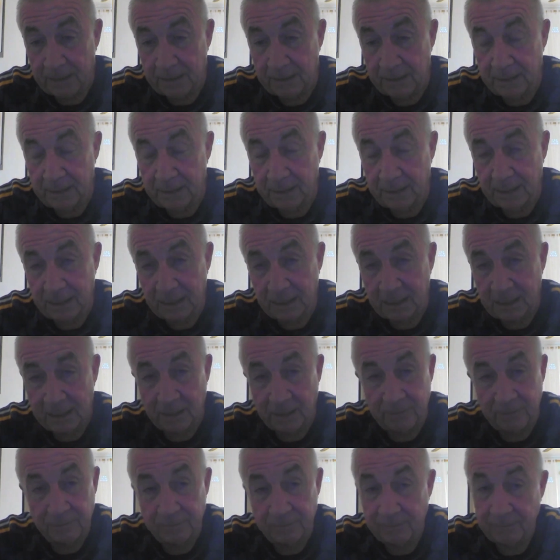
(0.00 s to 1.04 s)
You
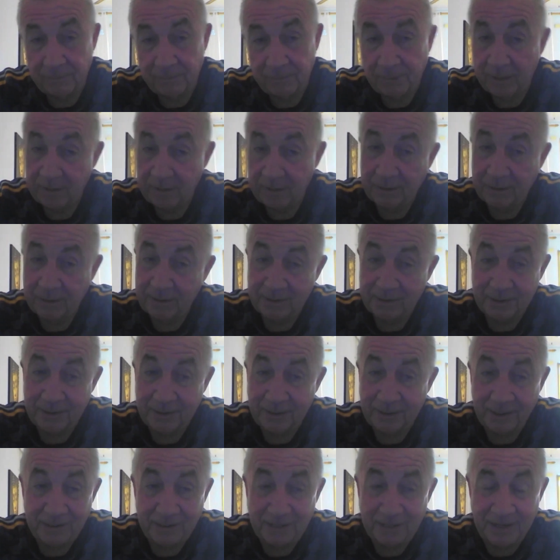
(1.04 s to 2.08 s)
know,
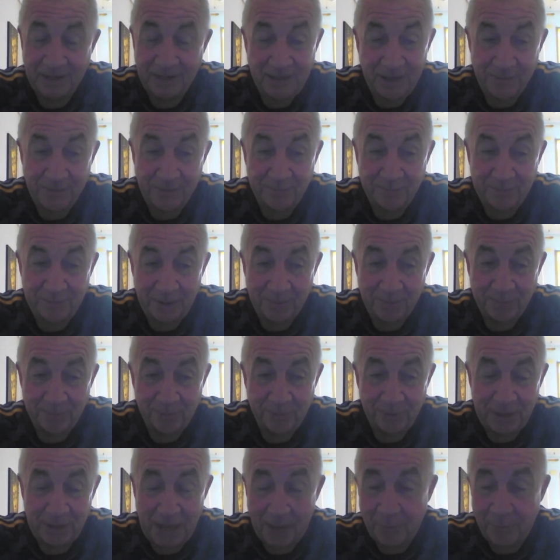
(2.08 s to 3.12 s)
they
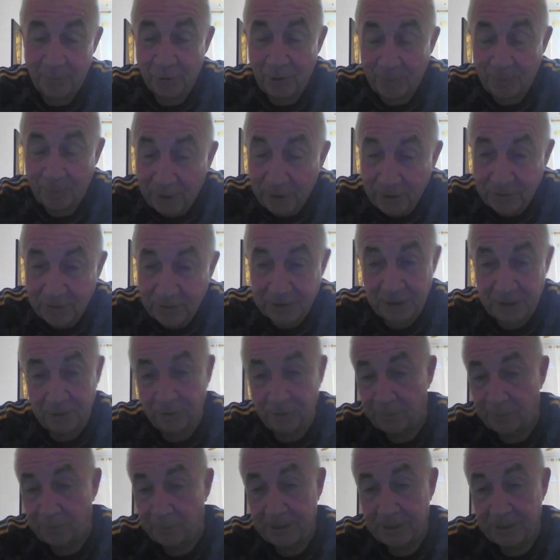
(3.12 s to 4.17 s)
put the hammer on Blues a
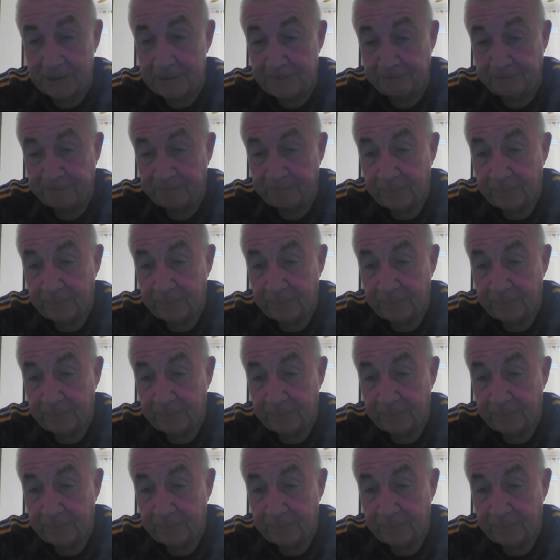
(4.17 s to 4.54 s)
little bit.